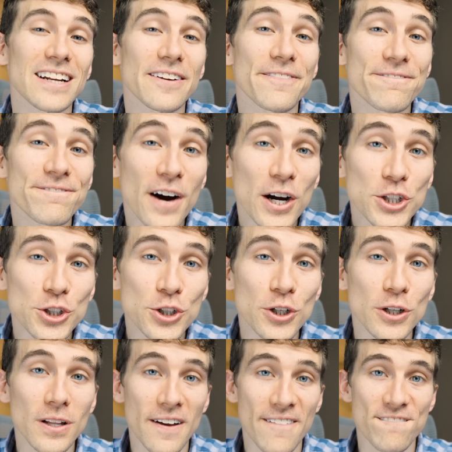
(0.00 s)
of
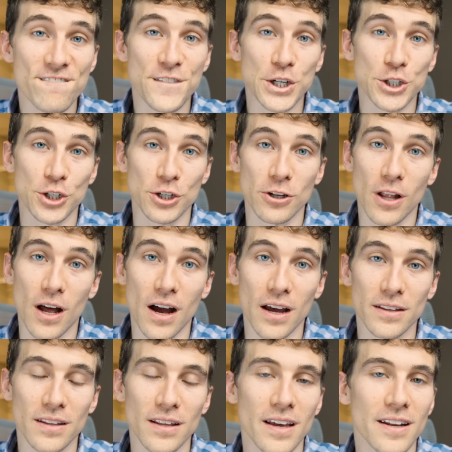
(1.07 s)
functional vision loss.